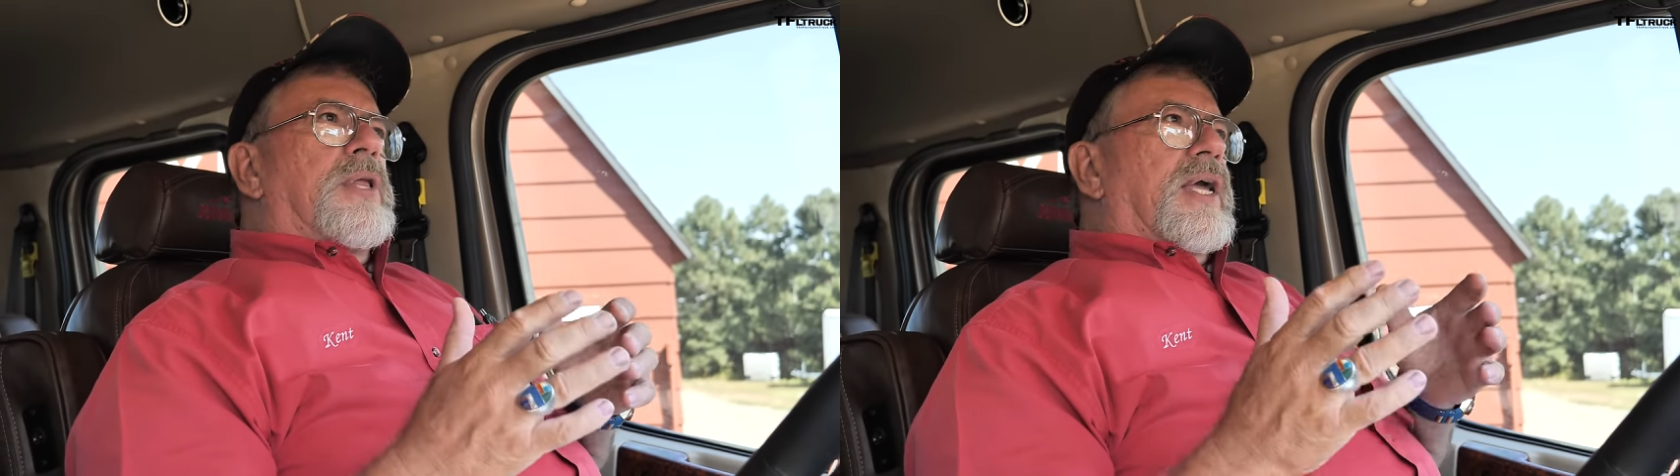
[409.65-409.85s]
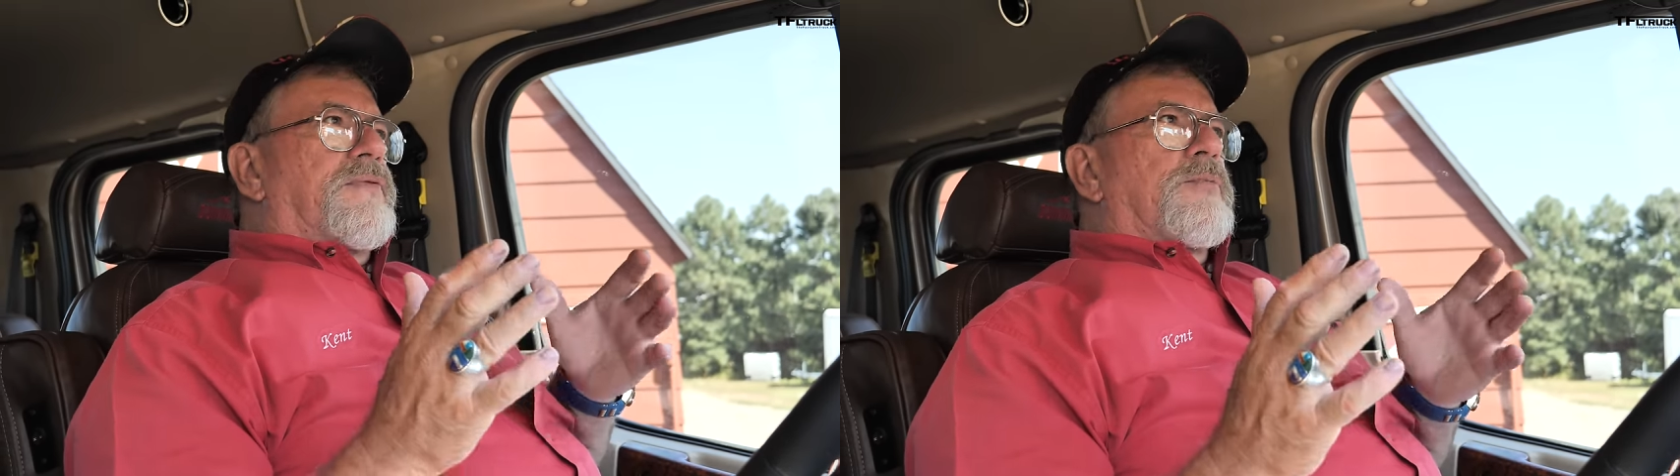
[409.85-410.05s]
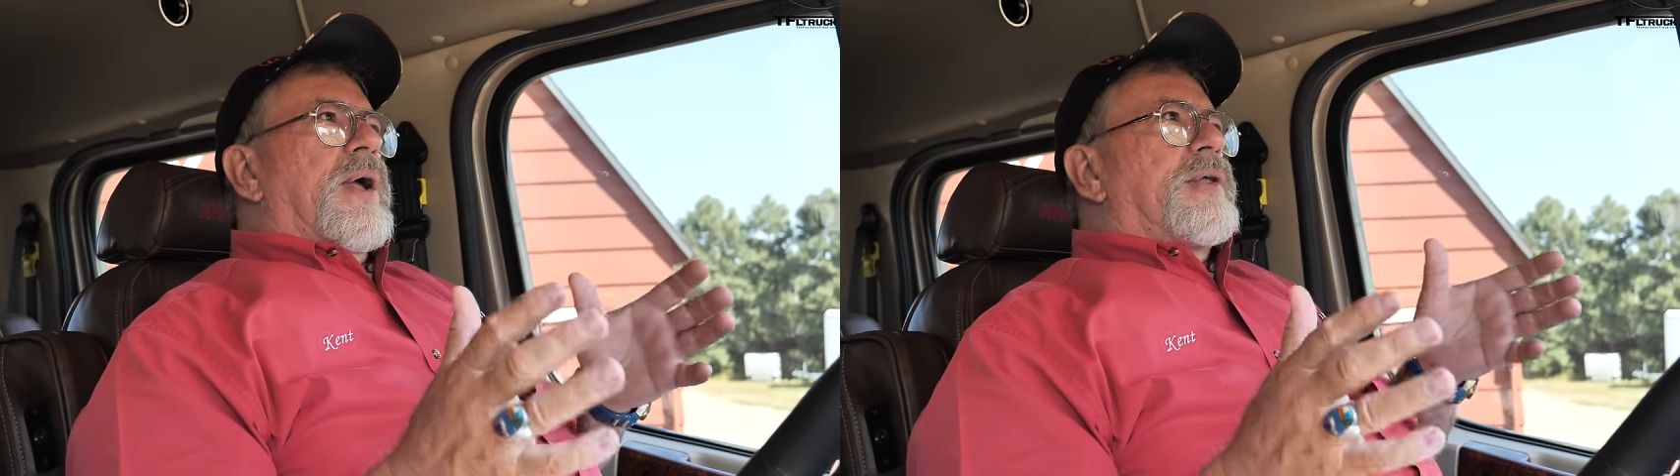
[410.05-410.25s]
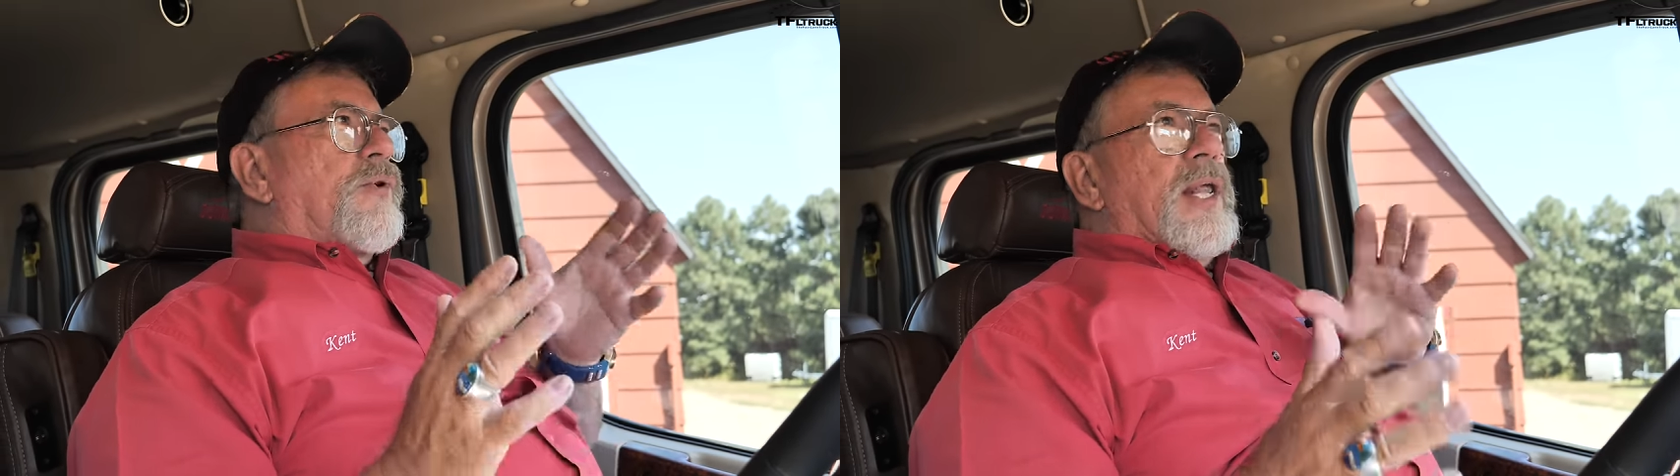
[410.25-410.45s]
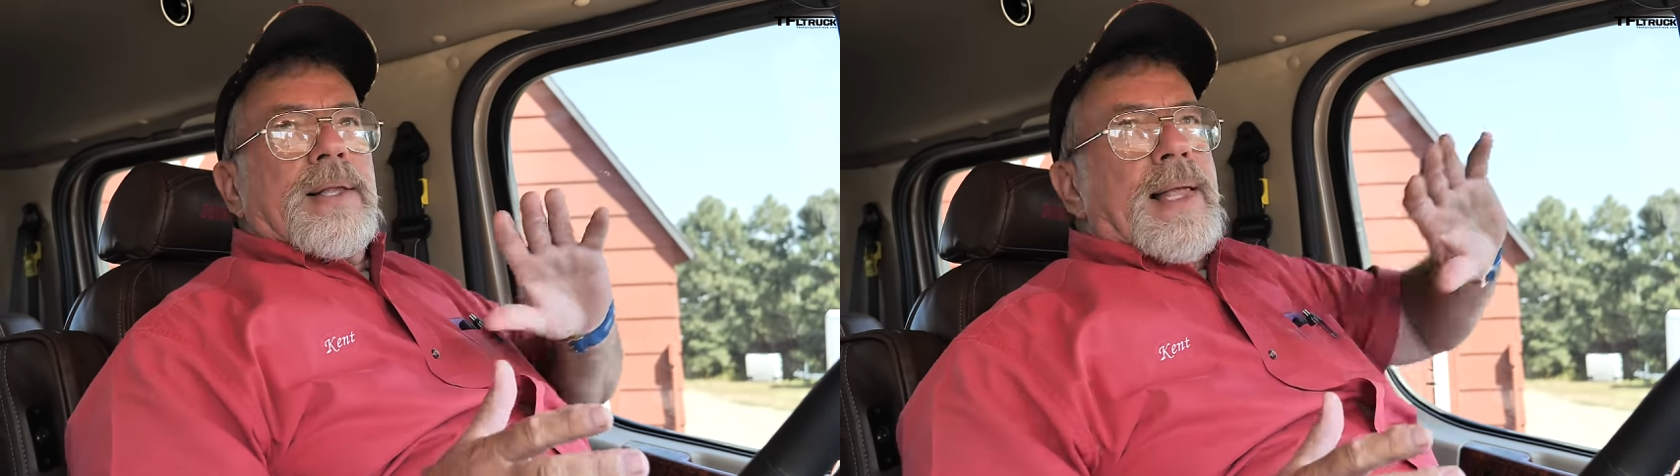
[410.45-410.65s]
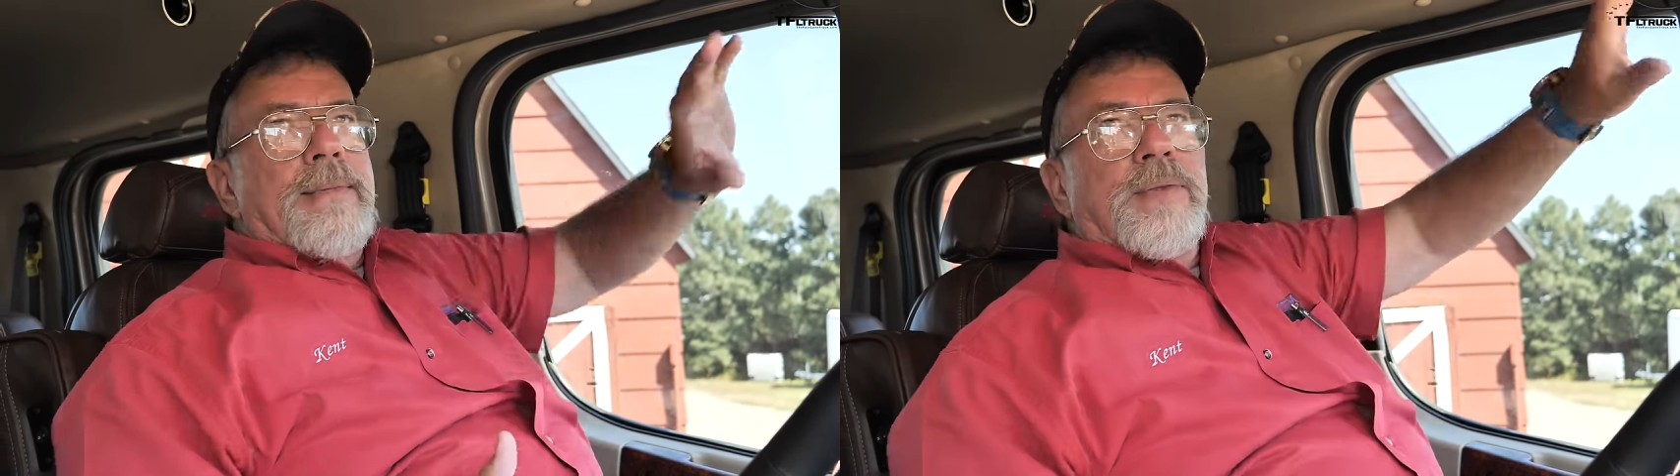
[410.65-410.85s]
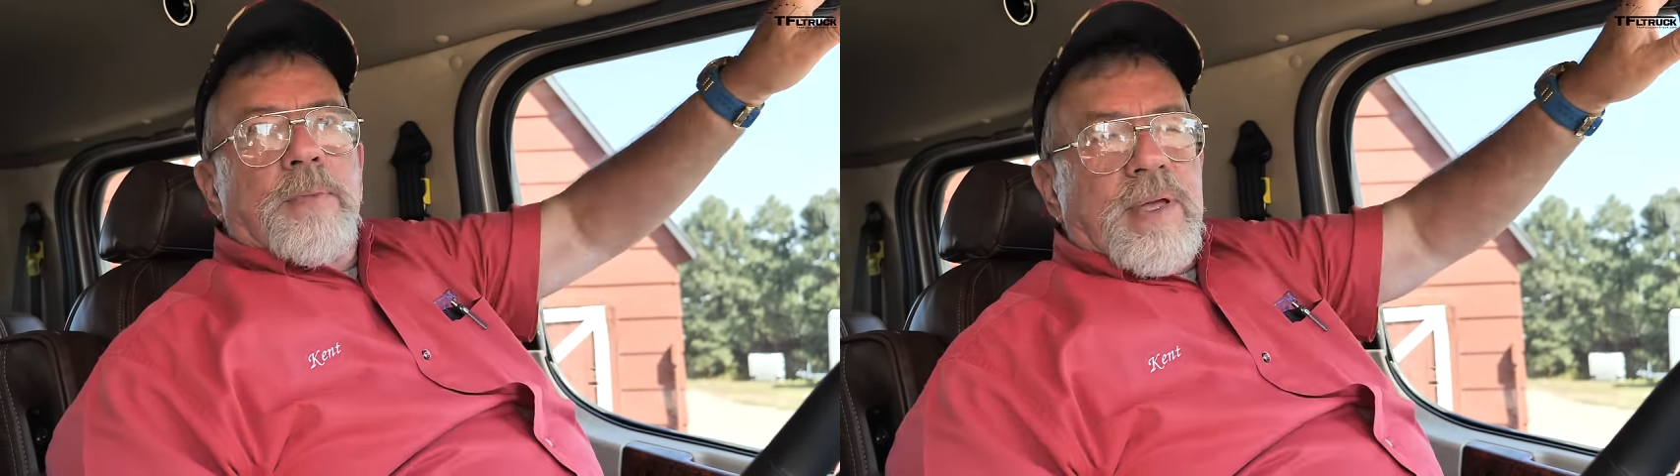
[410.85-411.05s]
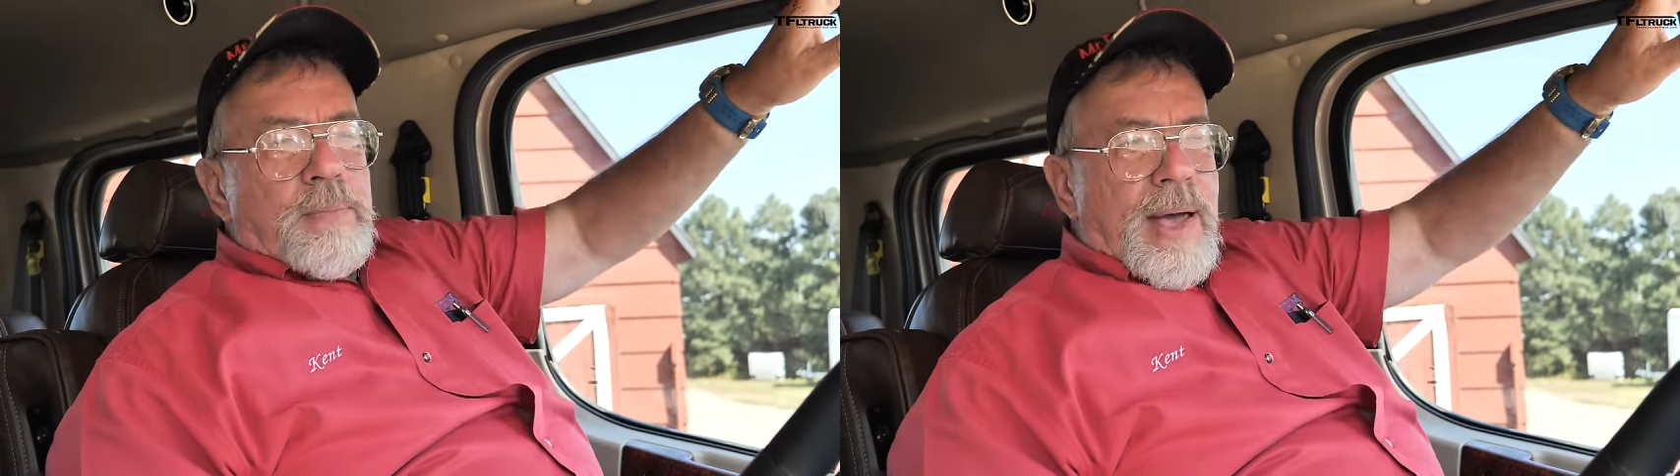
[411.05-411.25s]
like if you're ready, ready to climb up the
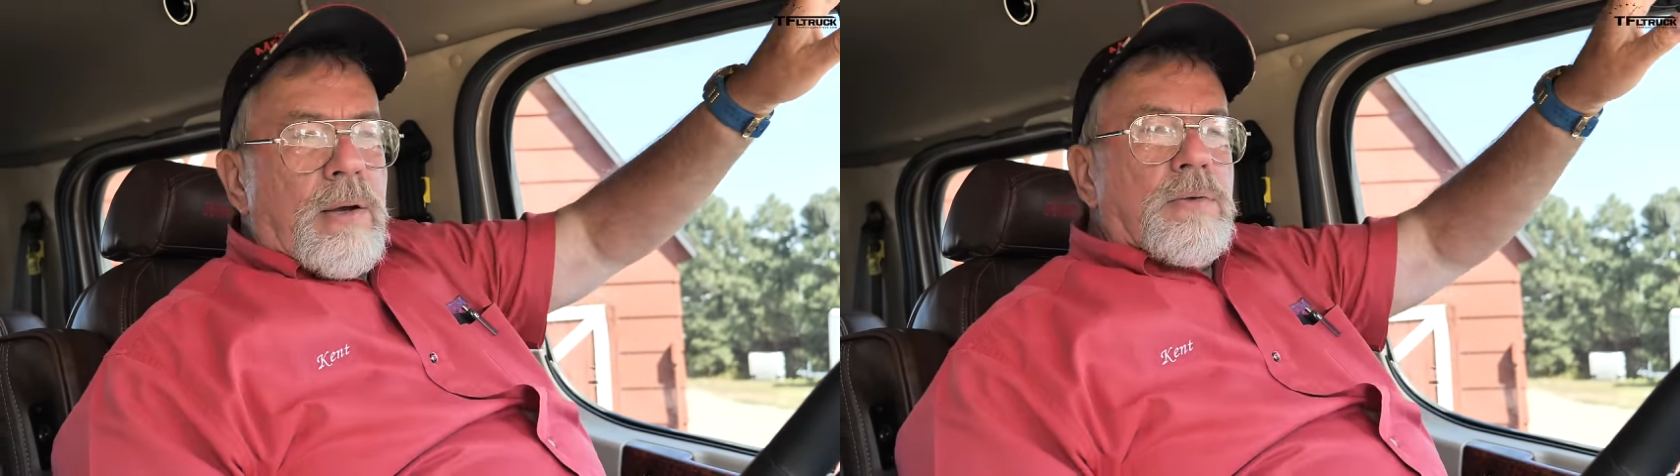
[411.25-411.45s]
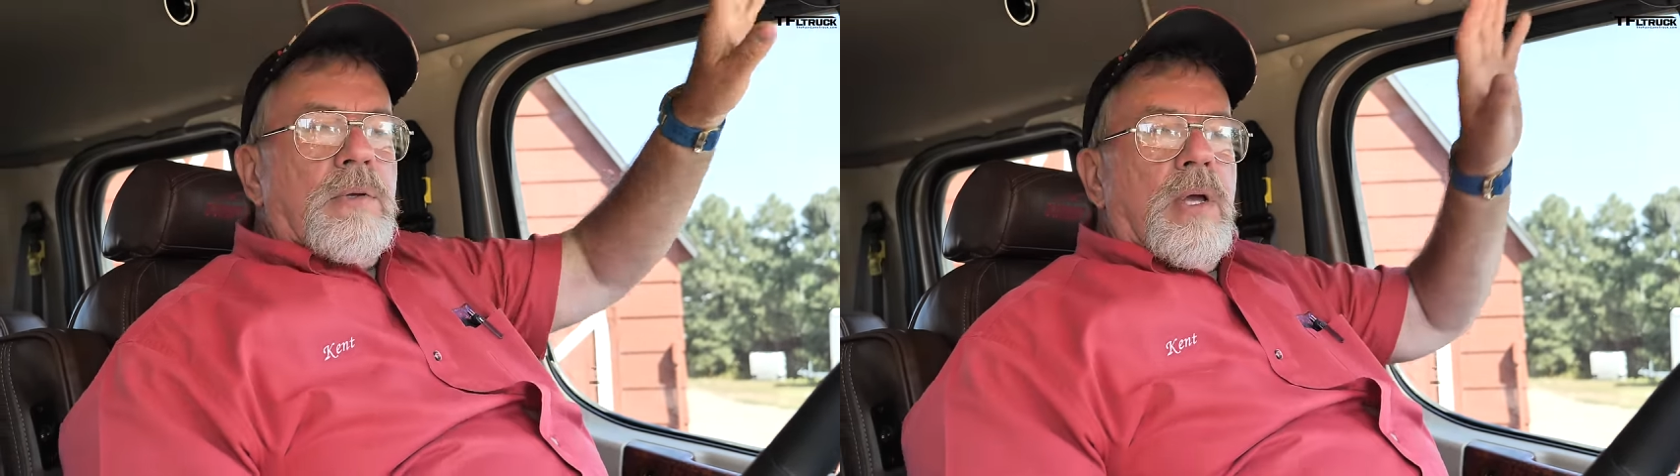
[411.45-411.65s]
big mountain,